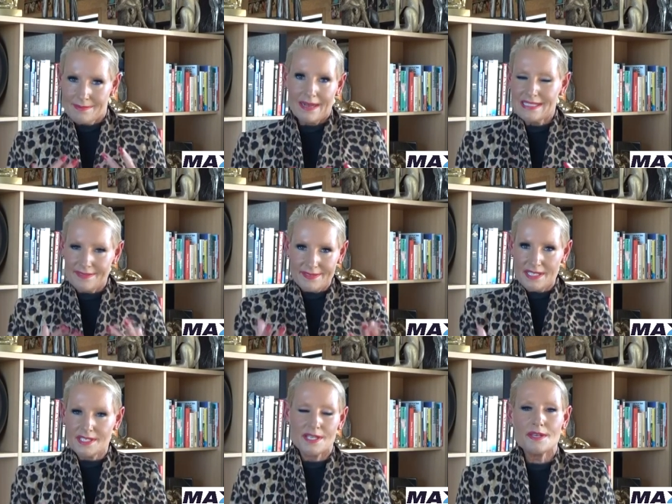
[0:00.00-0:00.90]
in my
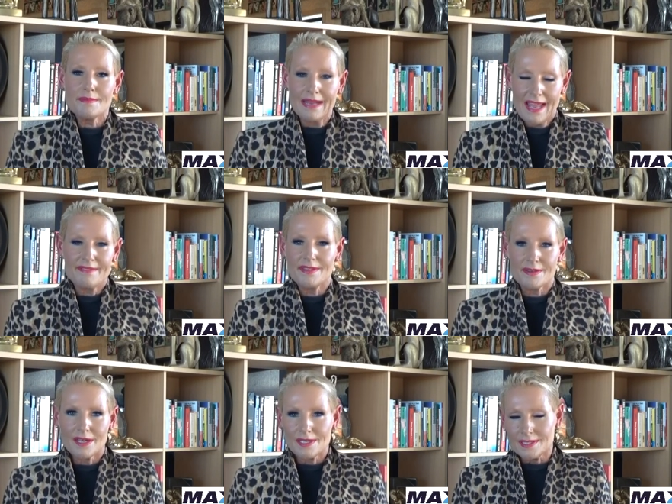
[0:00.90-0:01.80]
definition, and you might have
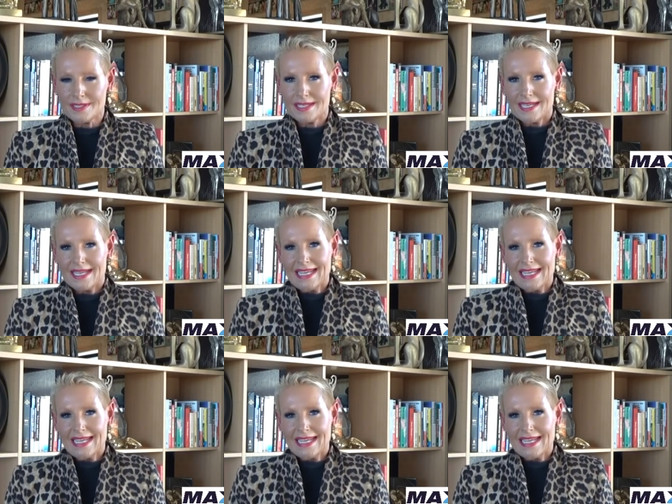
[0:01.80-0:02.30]
your own,